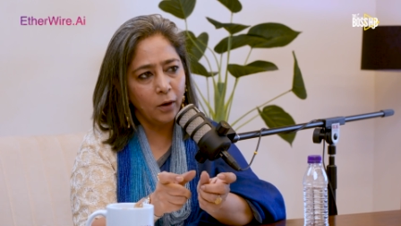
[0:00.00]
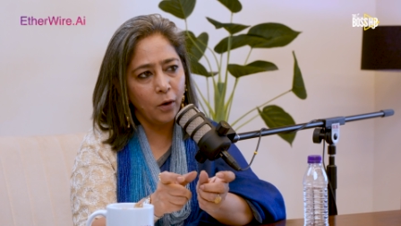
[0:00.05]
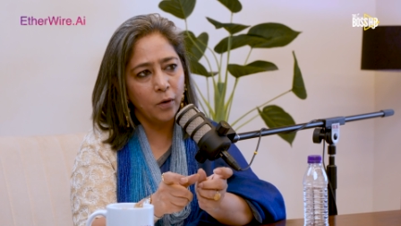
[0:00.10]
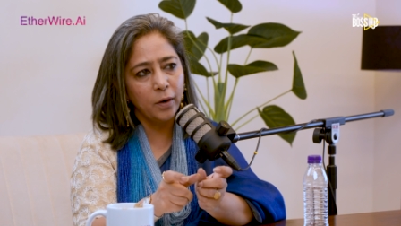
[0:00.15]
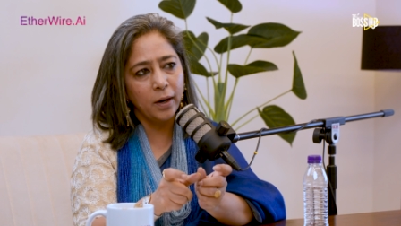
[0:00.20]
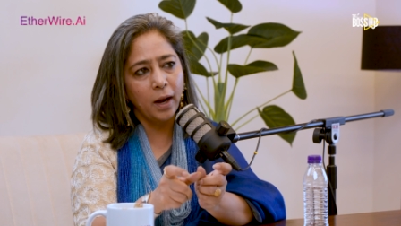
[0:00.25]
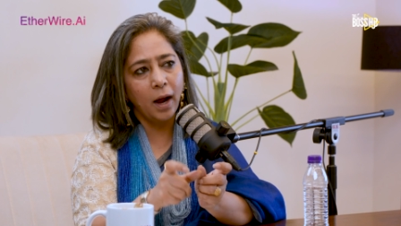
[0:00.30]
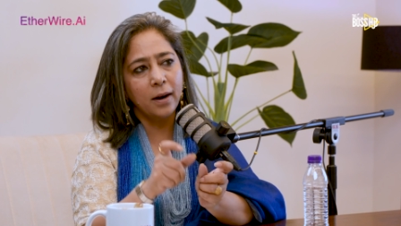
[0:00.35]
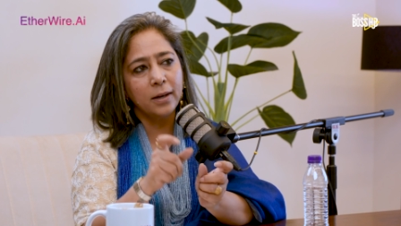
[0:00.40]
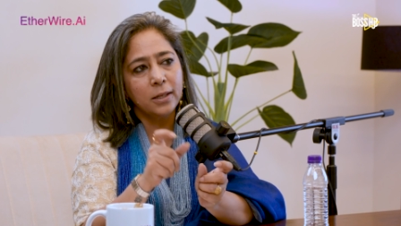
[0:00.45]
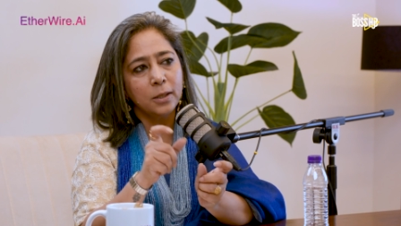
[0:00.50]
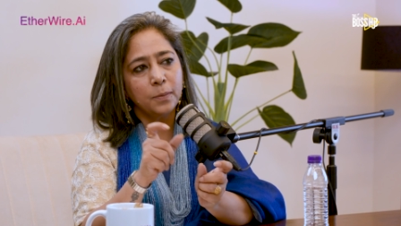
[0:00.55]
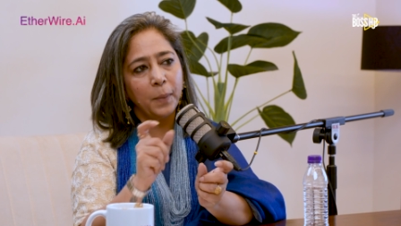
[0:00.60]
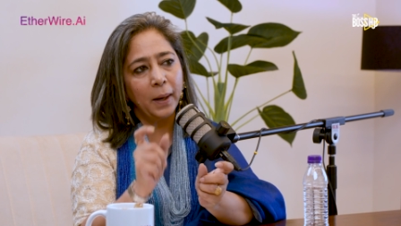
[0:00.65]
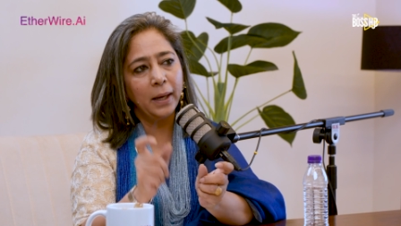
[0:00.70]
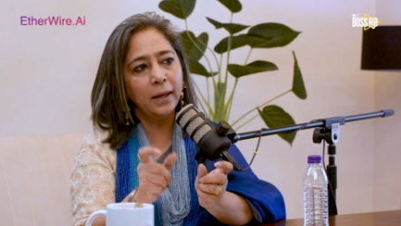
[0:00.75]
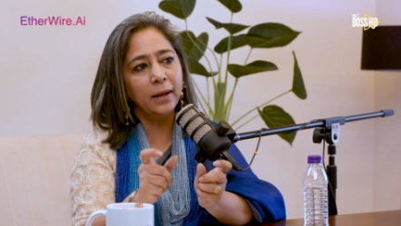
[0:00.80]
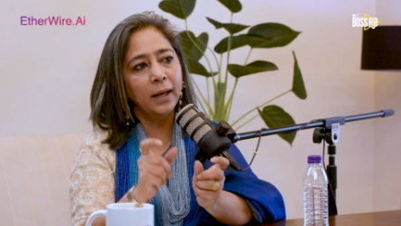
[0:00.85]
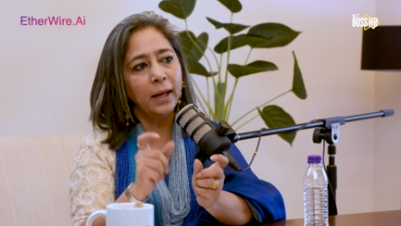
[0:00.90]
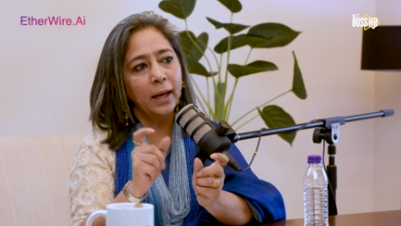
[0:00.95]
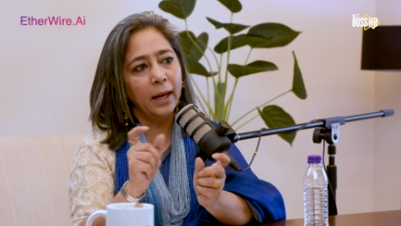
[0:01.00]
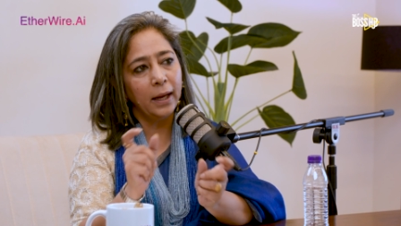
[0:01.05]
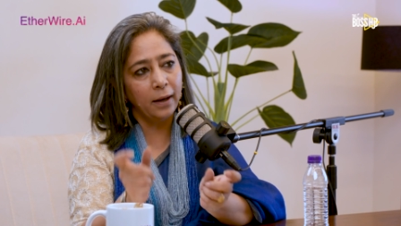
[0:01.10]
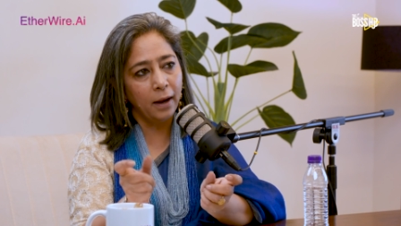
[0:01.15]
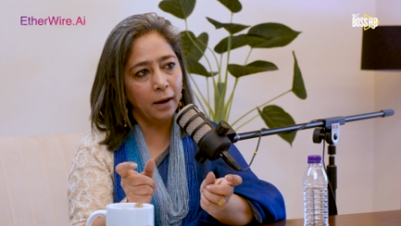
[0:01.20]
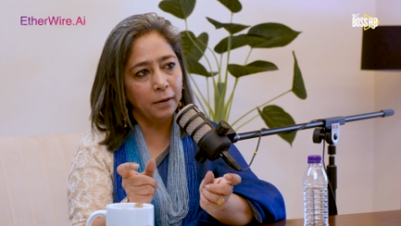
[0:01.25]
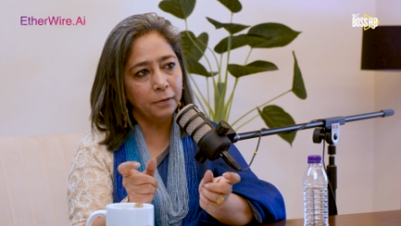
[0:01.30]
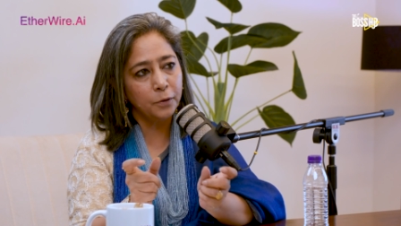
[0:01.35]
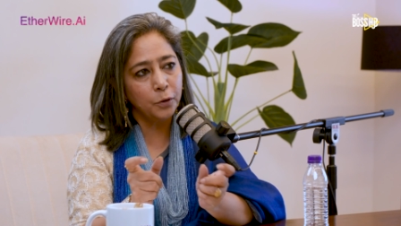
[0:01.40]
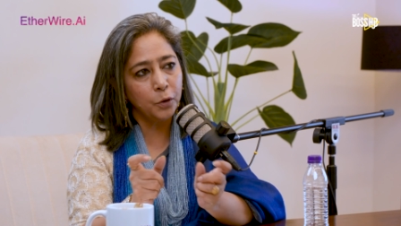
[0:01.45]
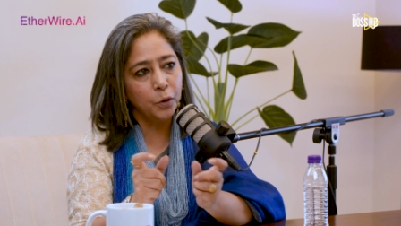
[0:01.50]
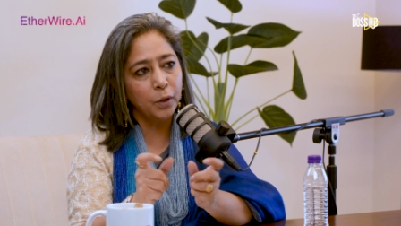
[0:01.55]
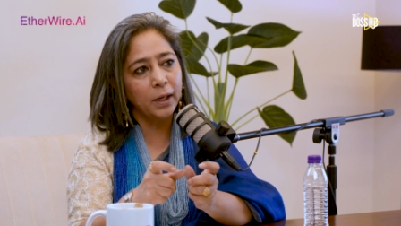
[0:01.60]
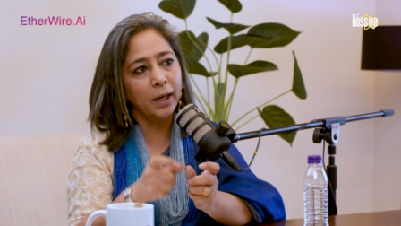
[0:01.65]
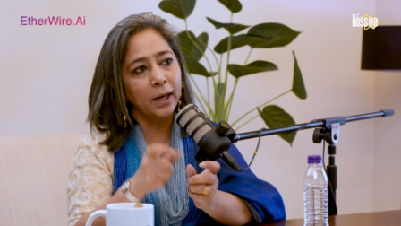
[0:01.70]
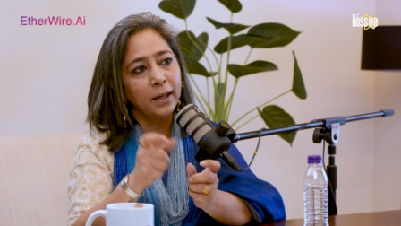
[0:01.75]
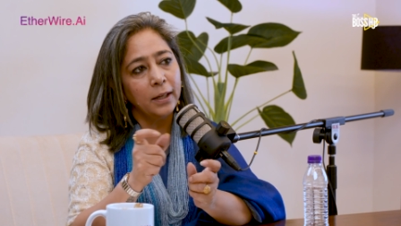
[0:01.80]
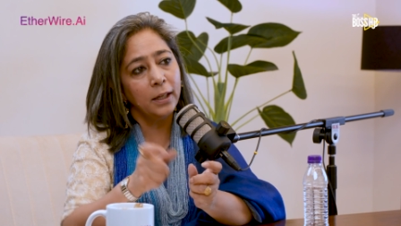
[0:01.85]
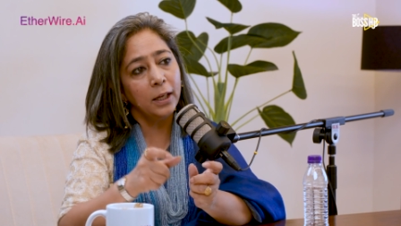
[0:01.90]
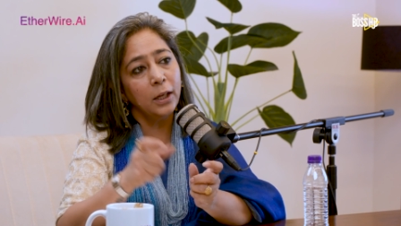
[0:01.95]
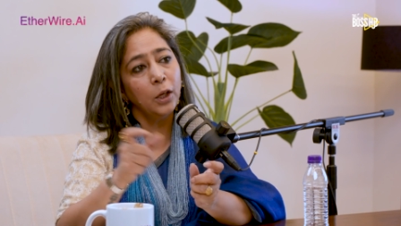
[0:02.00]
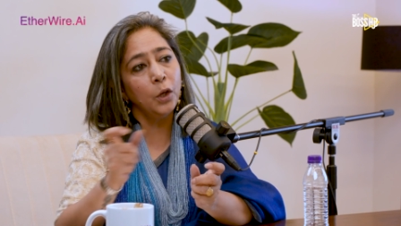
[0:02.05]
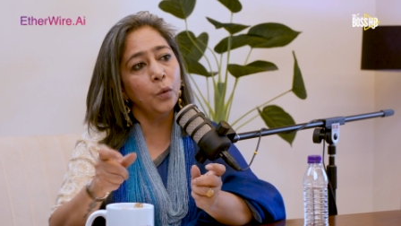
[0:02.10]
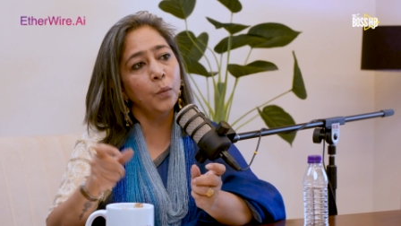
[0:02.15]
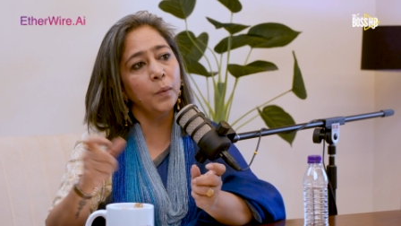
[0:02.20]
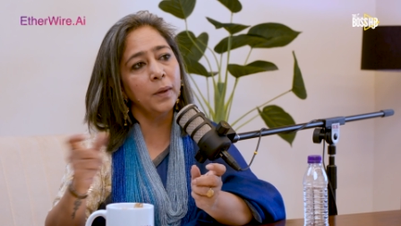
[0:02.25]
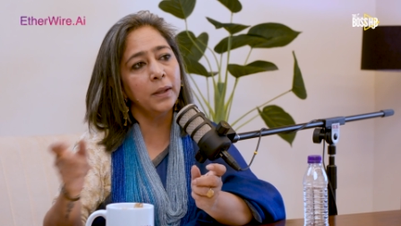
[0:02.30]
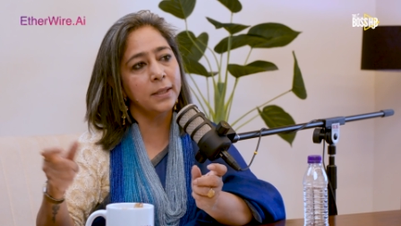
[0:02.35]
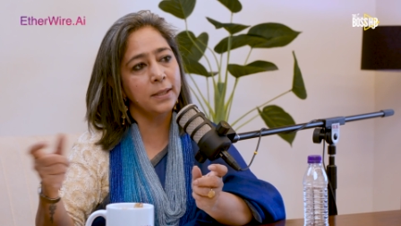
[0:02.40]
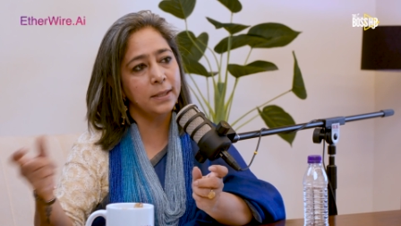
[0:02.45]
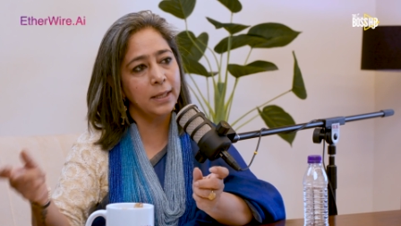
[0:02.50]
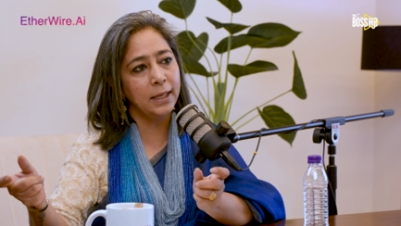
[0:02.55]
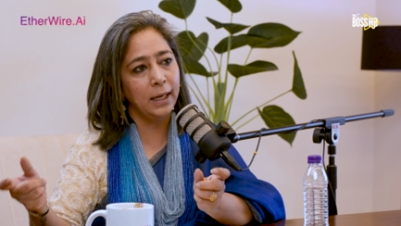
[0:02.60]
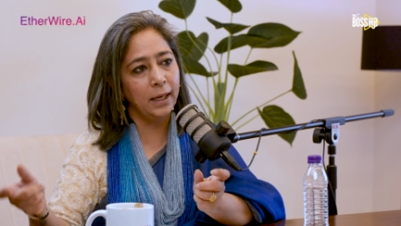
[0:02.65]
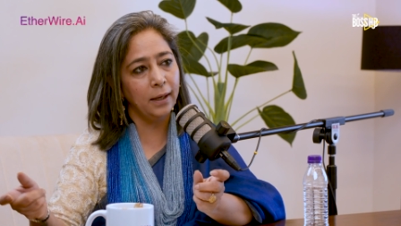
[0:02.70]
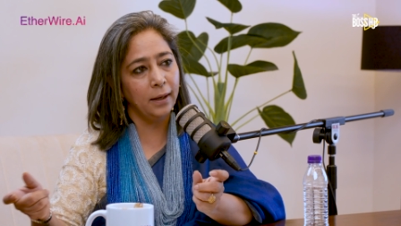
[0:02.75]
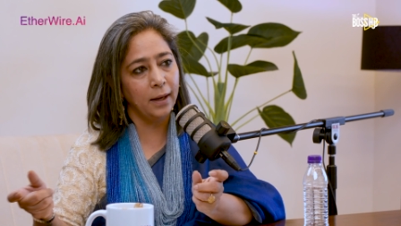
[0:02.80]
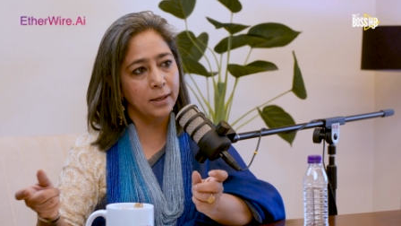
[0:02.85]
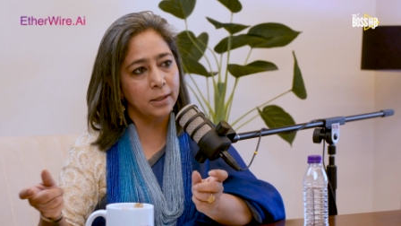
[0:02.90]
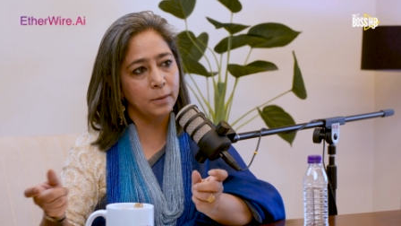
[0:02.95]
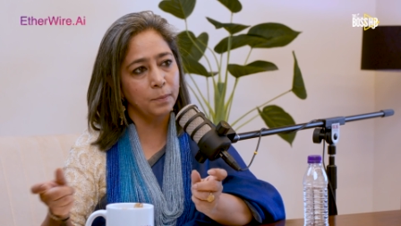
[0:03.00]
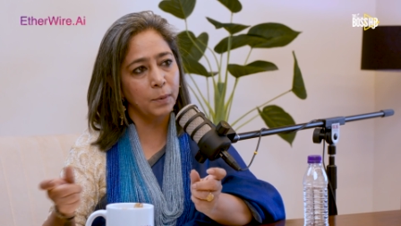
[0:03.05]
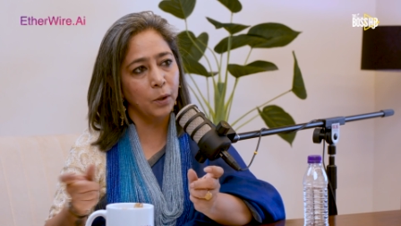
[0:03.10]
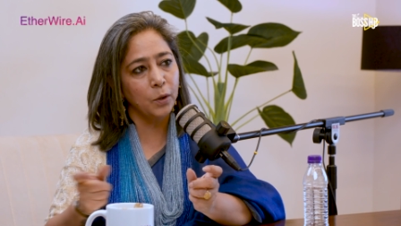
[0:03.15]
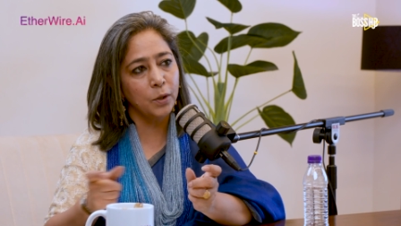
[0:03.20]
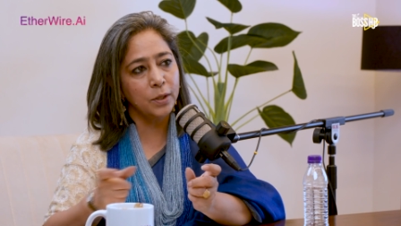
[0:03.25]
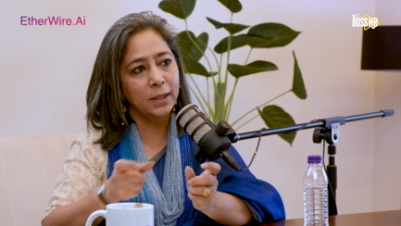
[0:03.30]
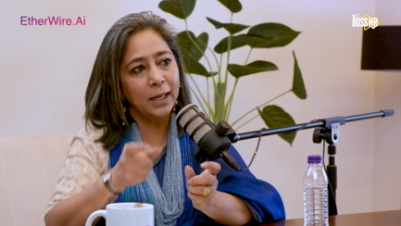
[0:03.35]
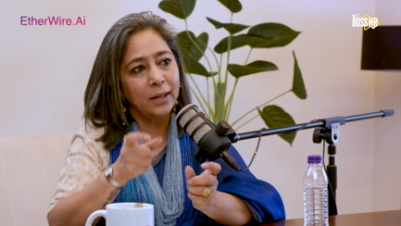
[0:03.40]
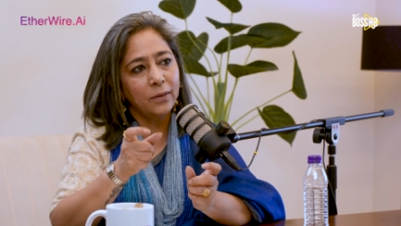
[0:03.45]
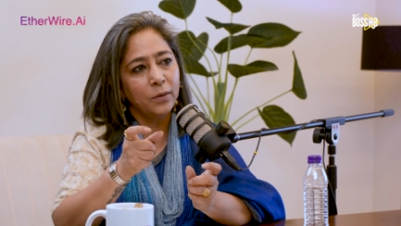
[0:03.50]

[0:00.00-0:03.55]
or are spending enough to continue with the stickiness because